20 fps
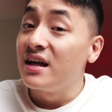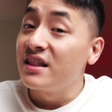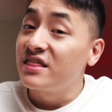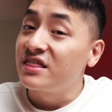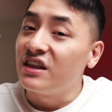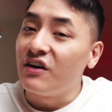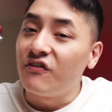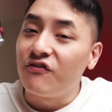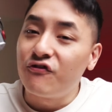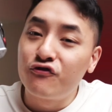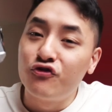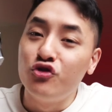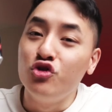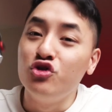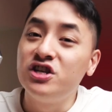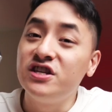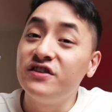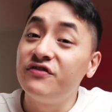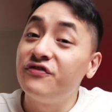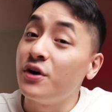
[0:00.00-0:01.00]
The
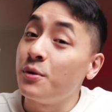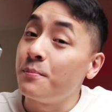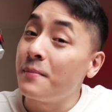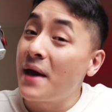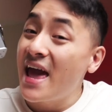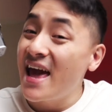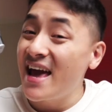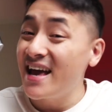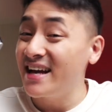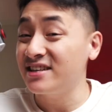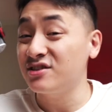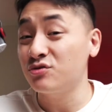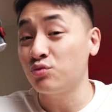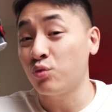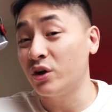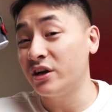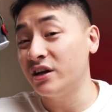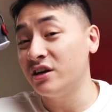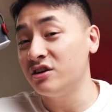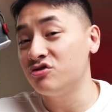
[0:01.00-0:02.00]
Fujifilm
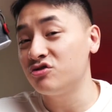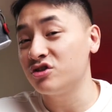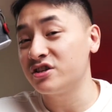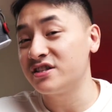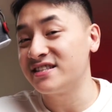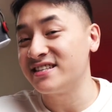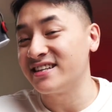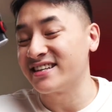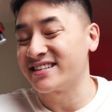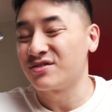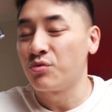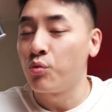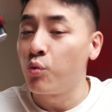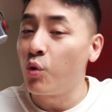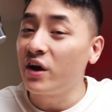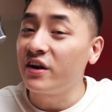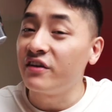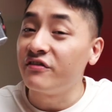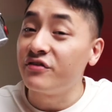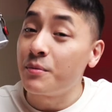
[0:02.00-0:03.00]
X100VI,
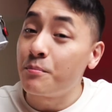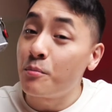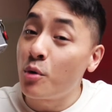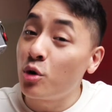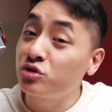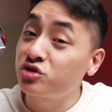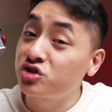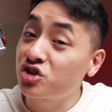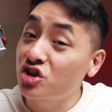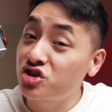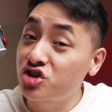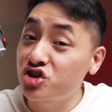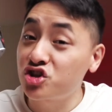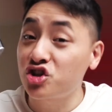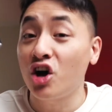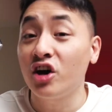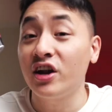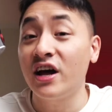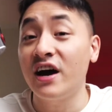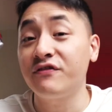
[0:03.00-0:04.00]
one of the most
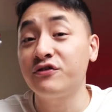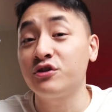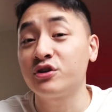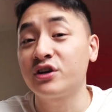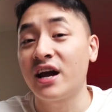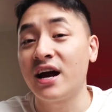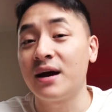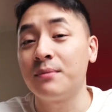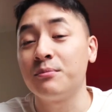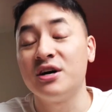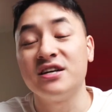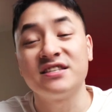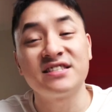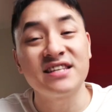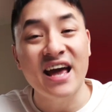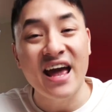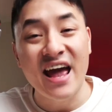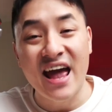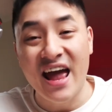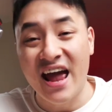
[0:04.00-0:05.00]
sought after cameras
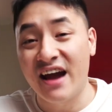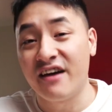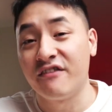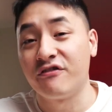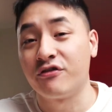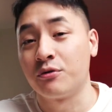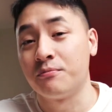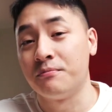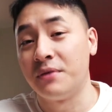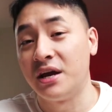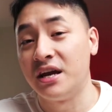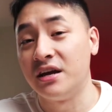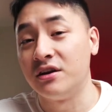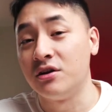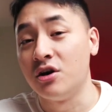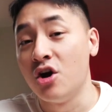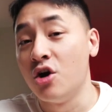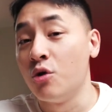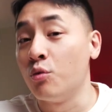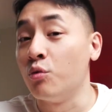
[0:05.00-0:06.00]
ever made,
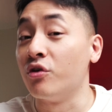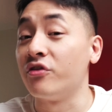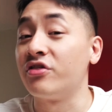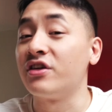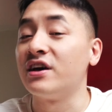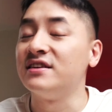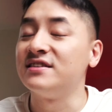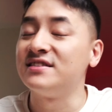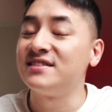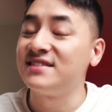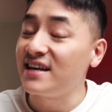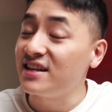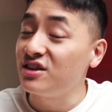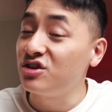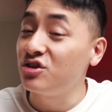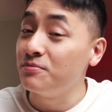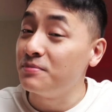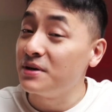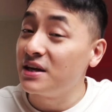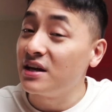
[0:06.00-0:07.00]
with said
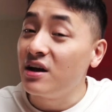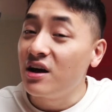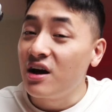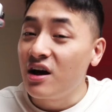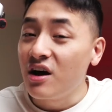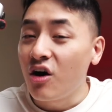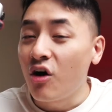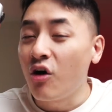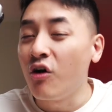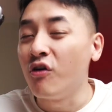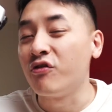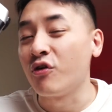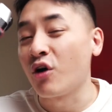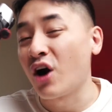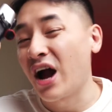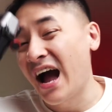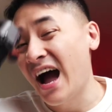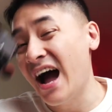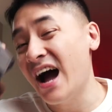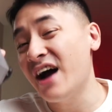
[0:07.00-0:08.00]
to be over
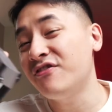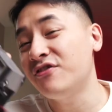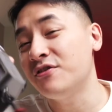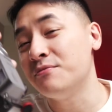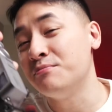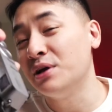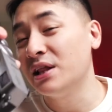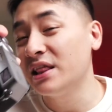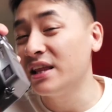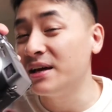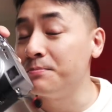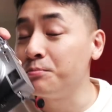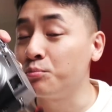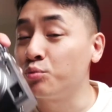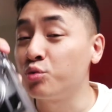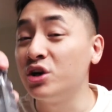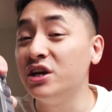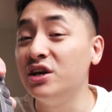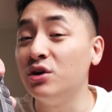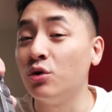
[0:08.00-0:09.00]
500,000
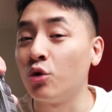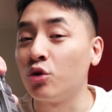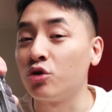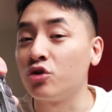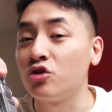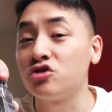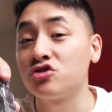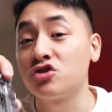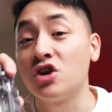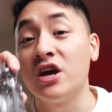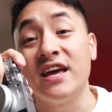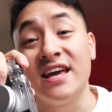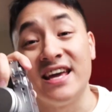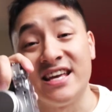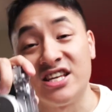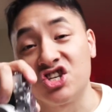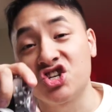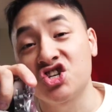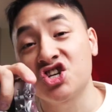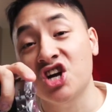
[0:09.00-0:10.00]
pre-orders
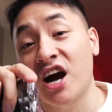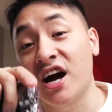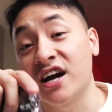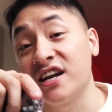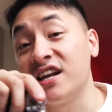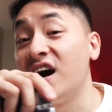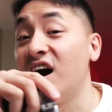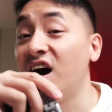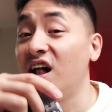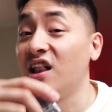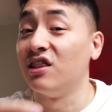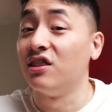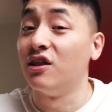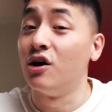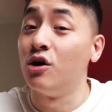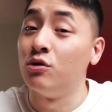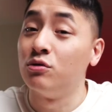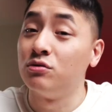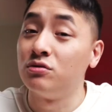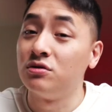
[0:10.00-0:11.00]
in China
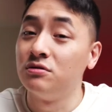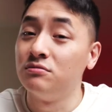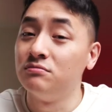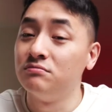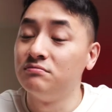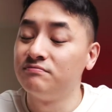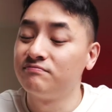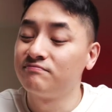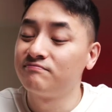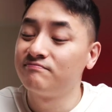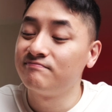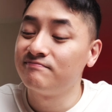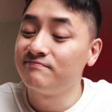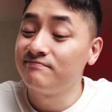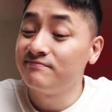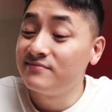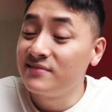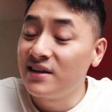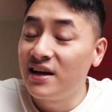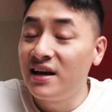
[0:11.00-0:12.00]
alone.
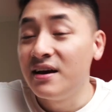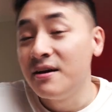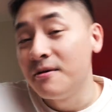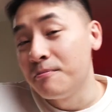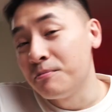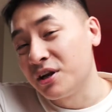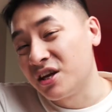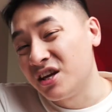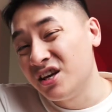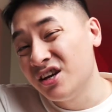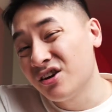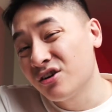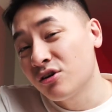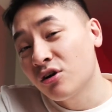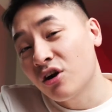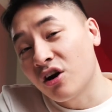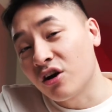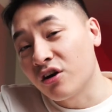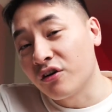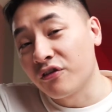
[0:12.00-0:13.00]
But
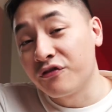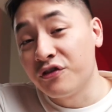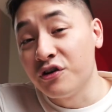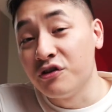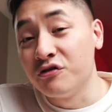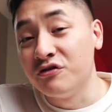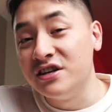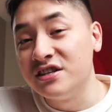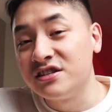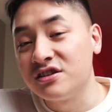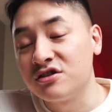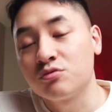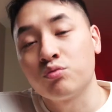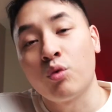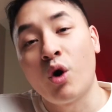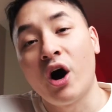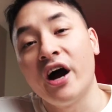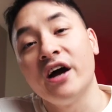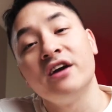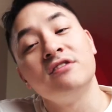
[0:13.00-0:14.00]
here are a few reasons
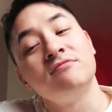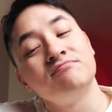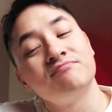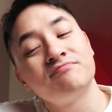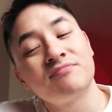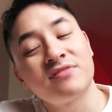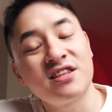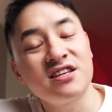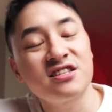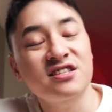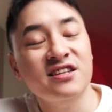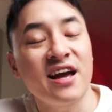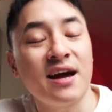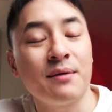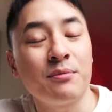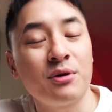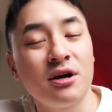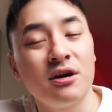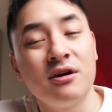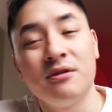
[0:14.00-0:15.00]
why this
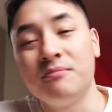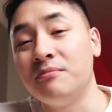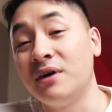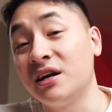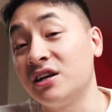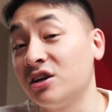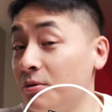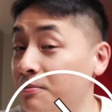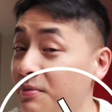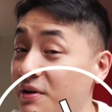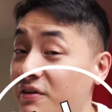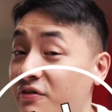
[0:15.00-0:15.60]
camera might not be